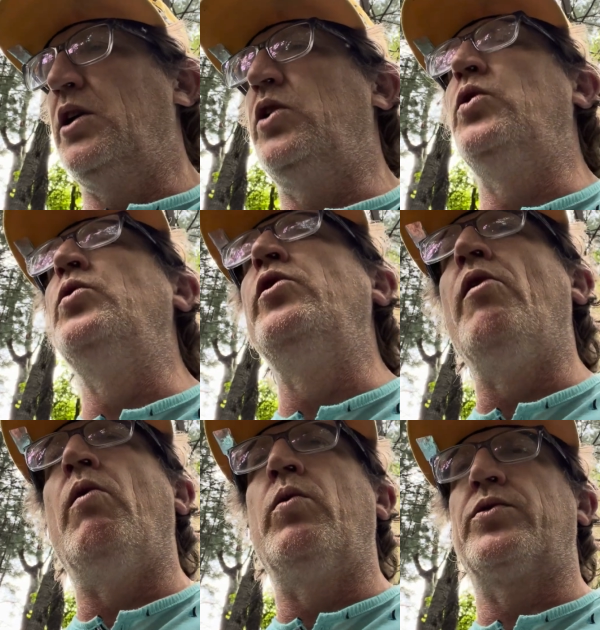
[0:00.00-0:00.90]
Who
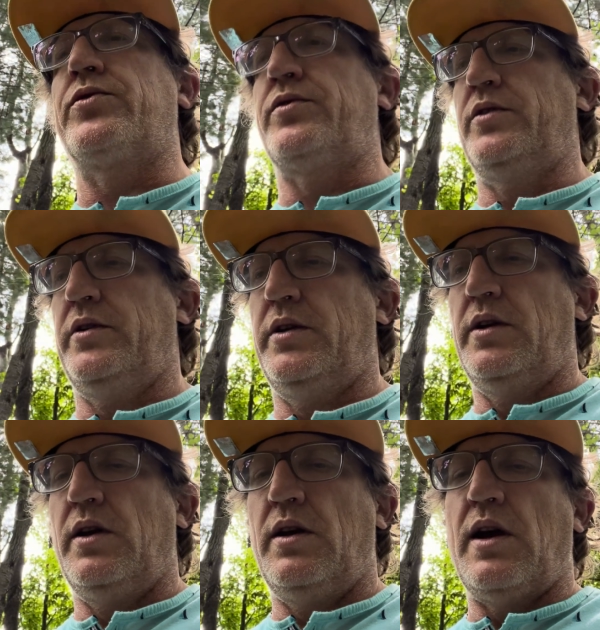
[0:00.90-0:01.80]
knows?
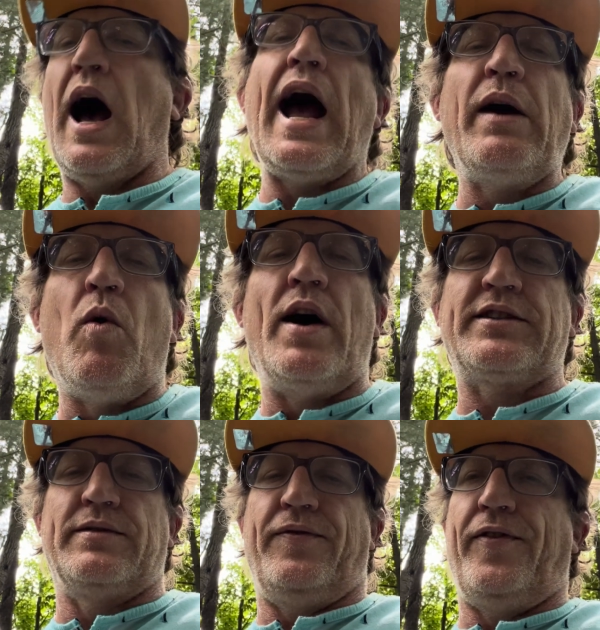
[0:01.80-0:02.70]
I want
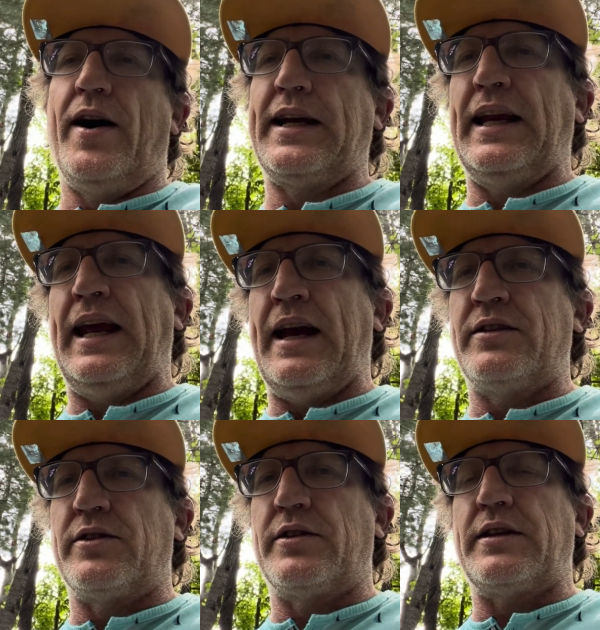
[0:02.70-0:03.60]
some fucking
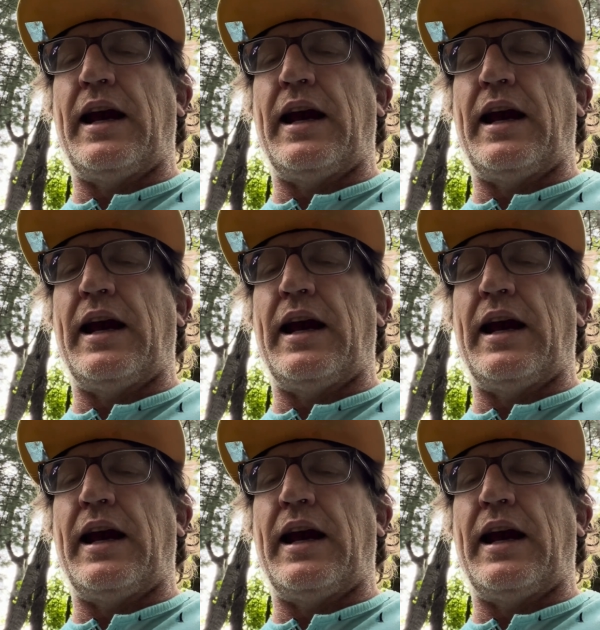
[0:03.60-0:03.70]
answers,